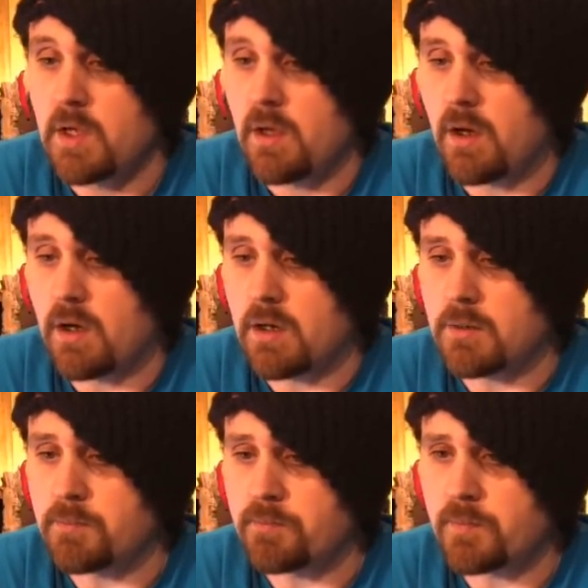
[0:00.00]

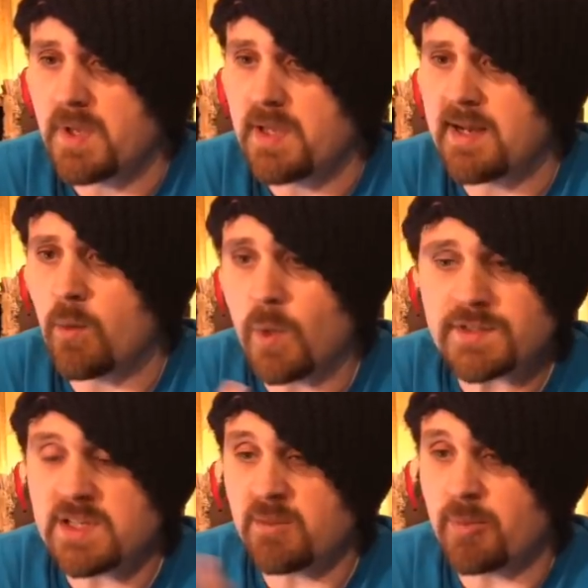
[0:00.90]
Um, and I was
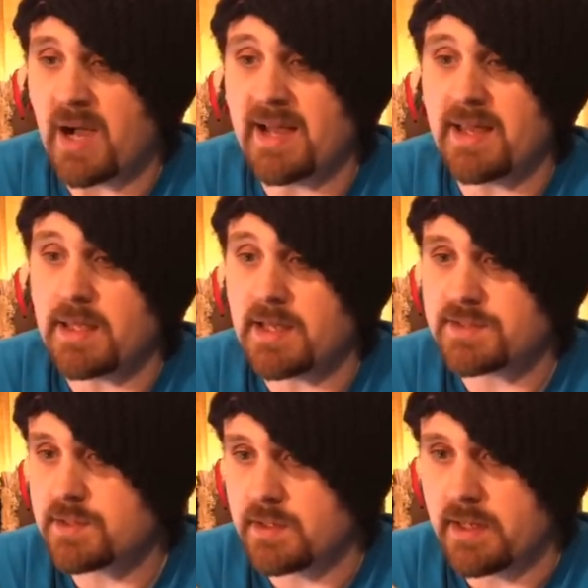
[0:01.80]
gonna buy it
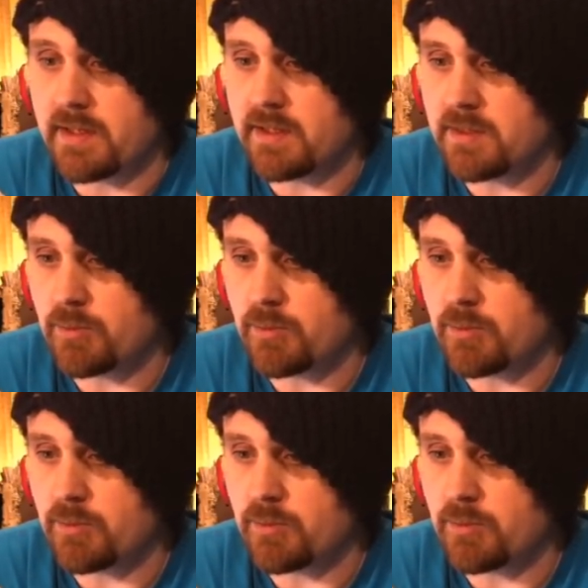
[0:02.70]
yesterday,